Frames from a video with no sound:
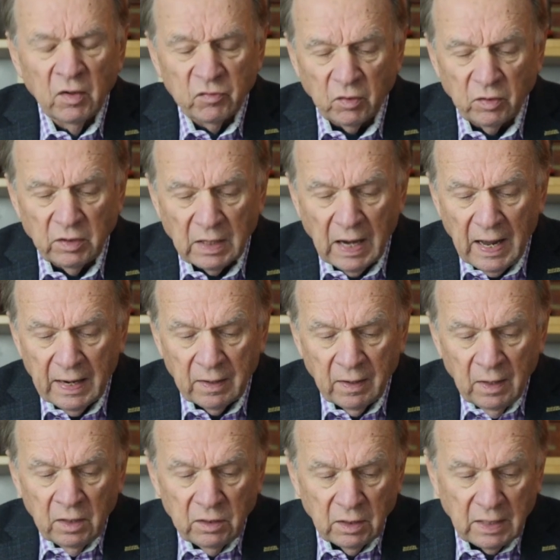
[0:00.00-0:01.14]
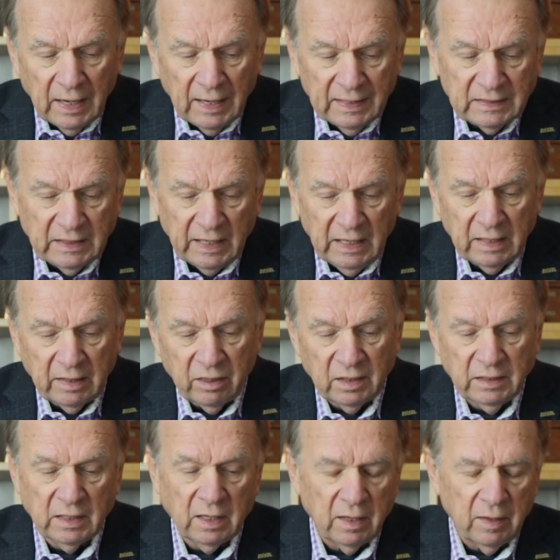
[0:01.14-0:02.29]
So you gotta you gotta take the
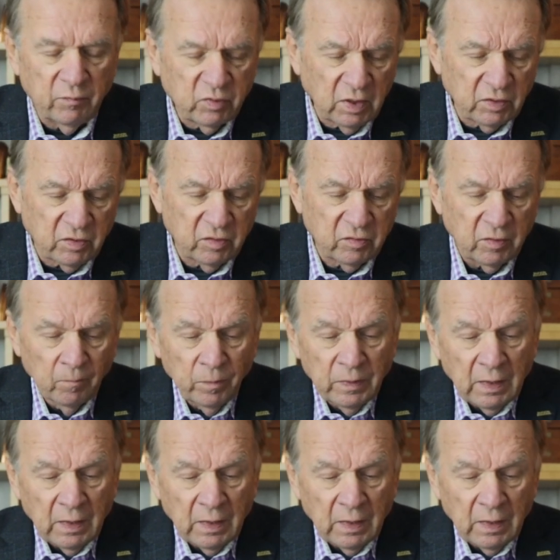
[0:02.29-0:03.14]
time, such as